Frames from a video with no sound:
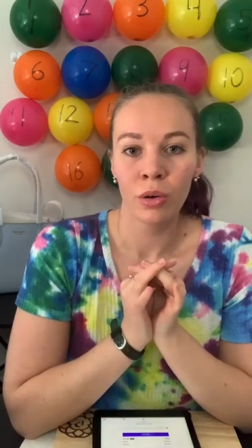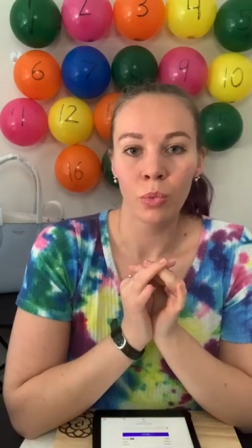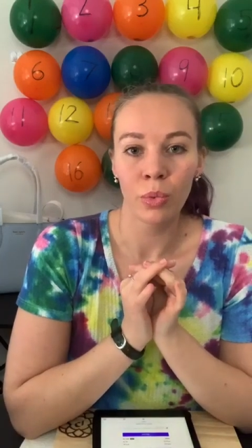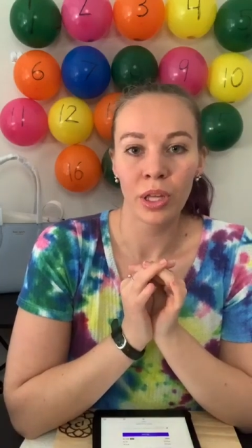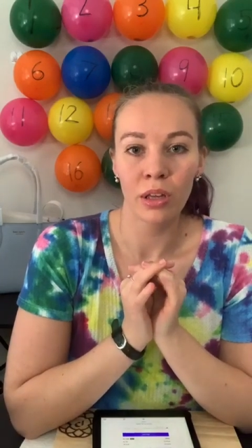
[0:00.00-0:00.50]

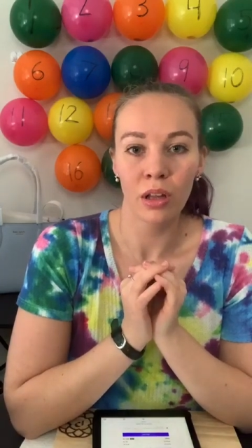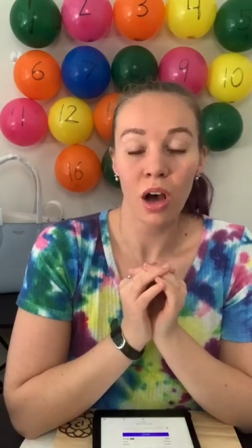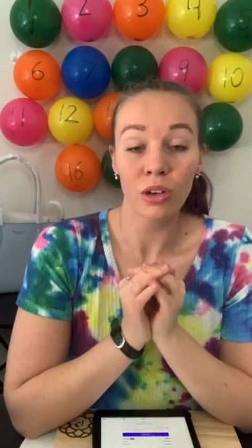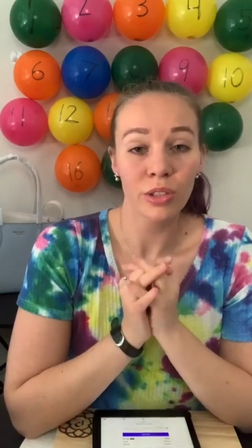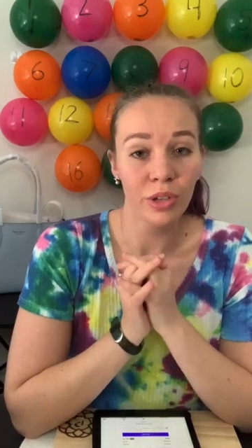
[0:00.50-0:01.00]
will
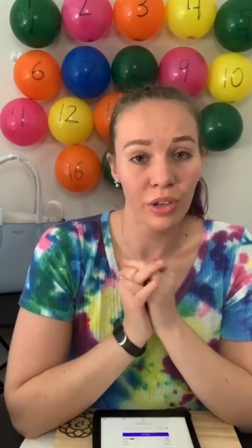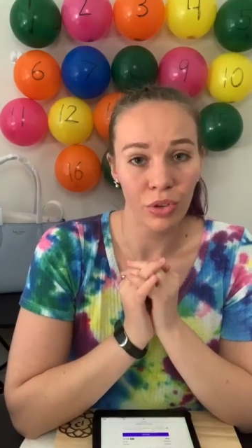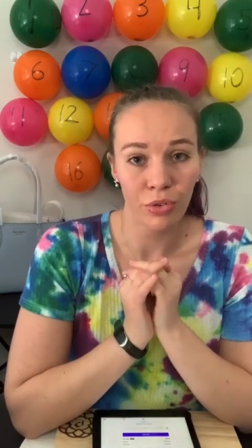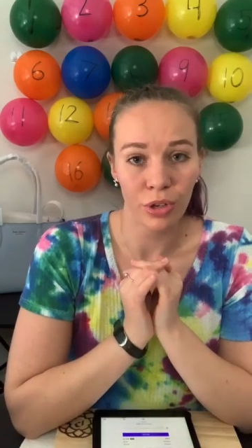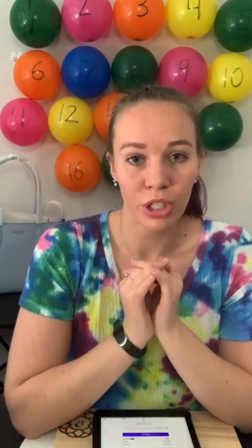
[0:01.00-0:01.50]
also give
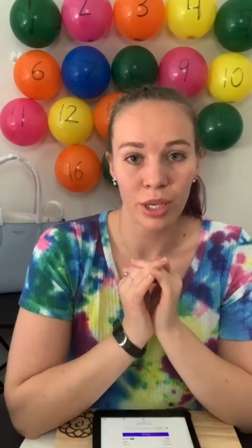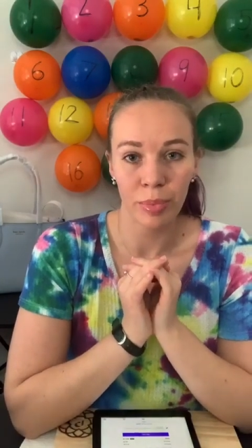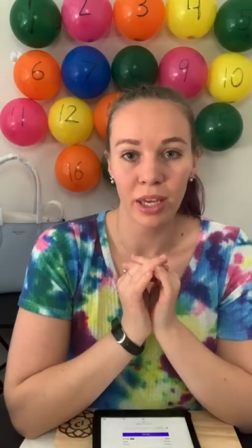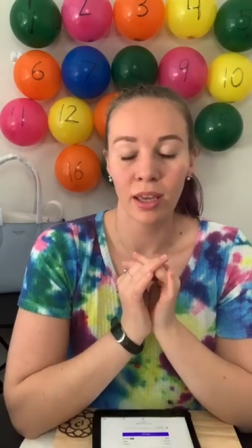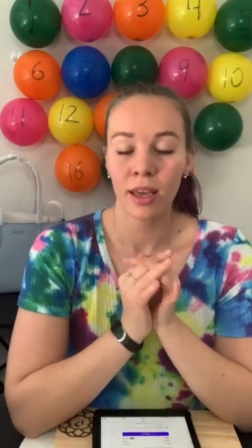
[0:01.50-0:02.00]
you free
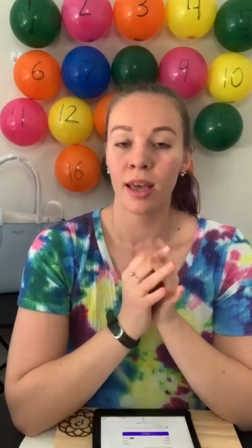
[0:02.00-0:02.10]
shipping.